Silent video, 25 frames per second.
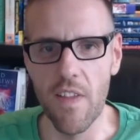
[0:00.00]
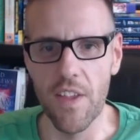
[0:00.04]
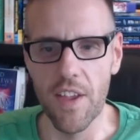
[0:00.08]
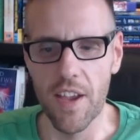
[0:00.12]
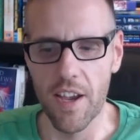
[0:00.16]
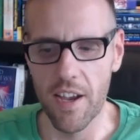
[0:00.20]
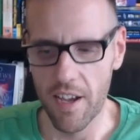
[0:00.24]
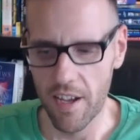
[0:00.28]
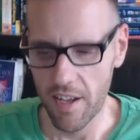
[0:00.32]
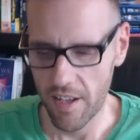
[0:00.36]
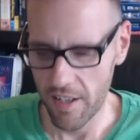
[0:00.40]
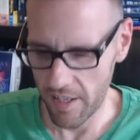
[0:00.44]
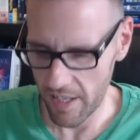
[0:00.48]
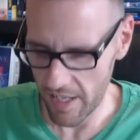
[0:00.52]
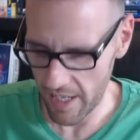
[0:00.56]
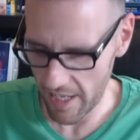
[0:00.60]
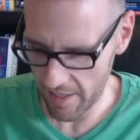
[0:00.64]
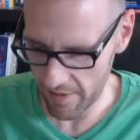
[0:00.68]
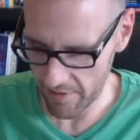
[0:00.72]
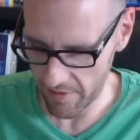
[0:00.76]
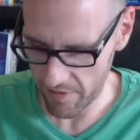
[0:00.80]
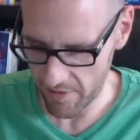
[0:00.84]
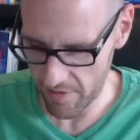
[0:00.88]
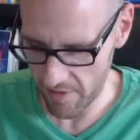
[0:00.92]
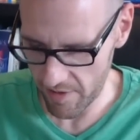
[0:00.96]

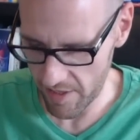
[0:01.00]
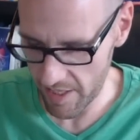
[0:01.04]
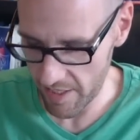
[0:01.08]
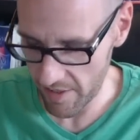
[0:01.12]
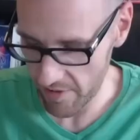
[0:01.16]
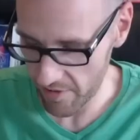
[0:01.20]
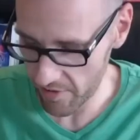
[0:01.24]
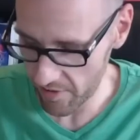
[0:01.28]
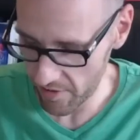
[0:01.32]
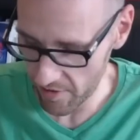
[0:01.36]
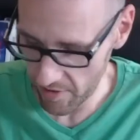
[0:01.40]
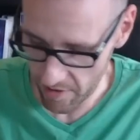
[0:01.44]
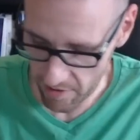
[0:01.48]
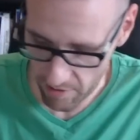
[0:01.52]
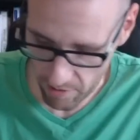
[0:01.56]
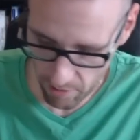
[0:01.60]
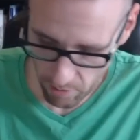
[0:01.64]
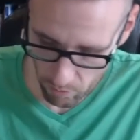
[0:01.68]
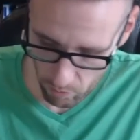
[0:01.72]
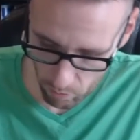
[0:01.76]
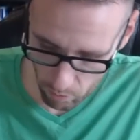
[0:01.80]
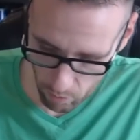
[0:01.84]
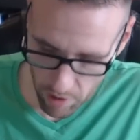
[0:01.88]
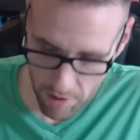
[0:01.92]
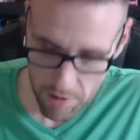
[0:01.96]
And these
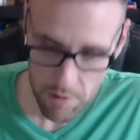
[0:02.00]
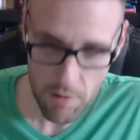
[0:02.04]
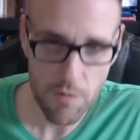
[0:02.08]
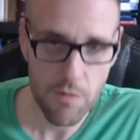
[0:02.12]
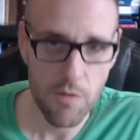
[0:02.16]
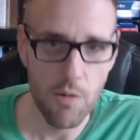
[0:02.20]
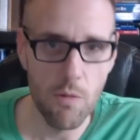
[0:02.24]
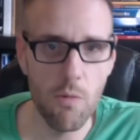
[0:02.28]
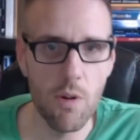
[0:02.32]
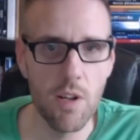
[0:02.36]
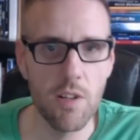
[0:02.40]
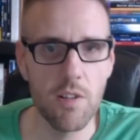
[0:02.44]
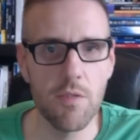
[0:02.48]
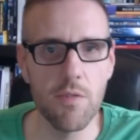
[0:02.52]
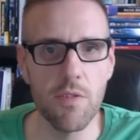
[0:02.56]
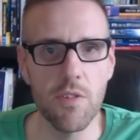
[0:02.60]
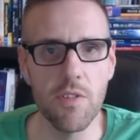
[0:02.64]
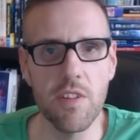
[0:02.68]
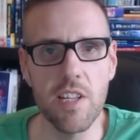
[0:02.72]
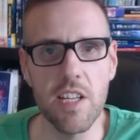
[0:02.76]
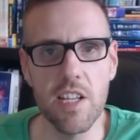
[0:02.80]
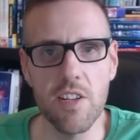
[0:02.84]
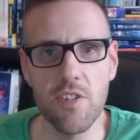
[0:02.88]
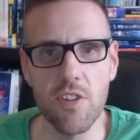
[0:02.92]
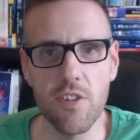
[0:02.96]
wonderful, wonderful
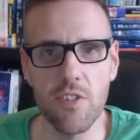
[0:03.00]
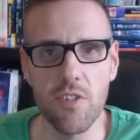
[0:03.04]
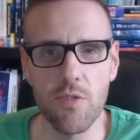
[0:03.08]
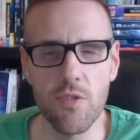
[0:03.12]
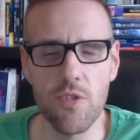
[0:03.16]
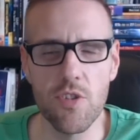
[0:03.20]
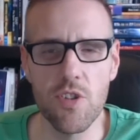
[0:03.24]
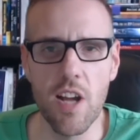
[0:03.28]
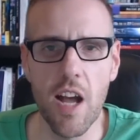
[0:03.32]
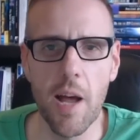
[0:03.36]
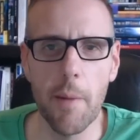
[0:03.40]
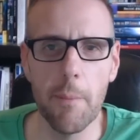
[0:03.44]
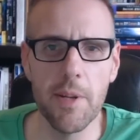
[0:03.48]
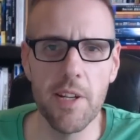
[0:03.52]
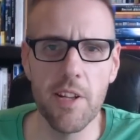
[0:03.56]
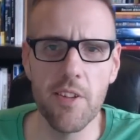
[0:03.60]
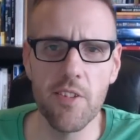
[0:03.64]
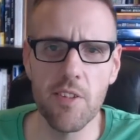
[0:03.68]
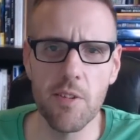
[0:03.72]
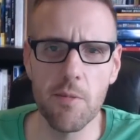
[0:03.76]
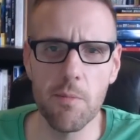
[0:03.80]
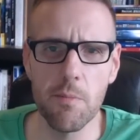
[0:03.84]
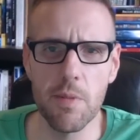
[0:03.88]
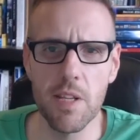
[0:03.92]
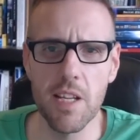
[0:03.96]
teachings of
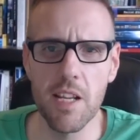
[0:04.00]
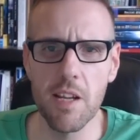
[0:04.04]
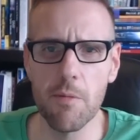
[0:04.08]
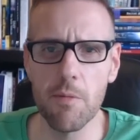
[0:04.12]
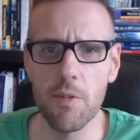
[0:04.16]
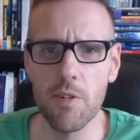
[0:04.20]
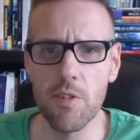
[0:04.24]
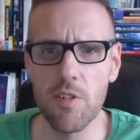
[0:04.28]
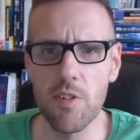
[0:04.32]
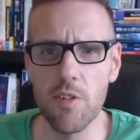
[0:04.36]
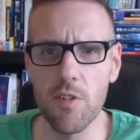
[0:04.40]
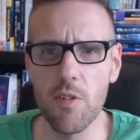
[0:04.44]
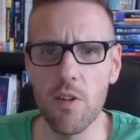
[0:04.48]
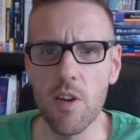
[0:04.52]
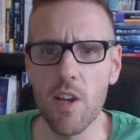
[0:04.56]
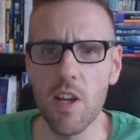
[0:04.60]
shamanism, being able to